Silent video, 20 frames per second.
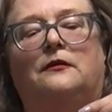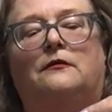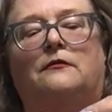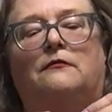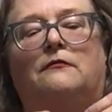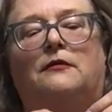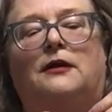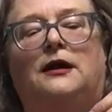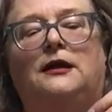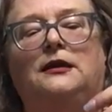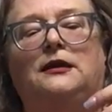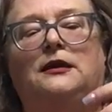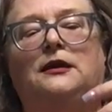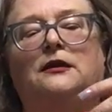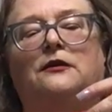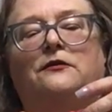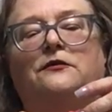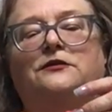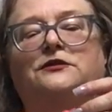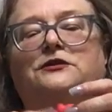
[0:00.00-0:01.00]
right
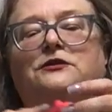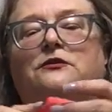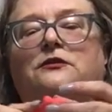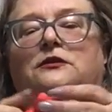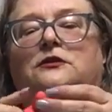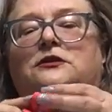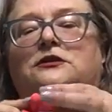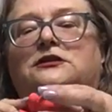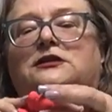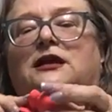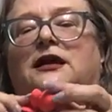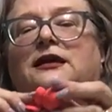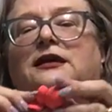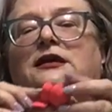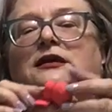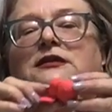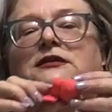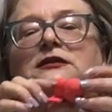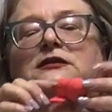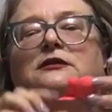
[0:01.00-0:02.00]
here so it looks like
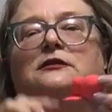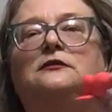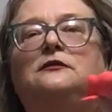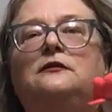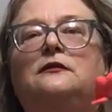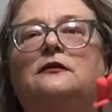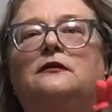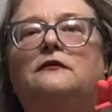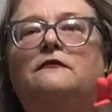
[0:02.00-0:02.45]
his little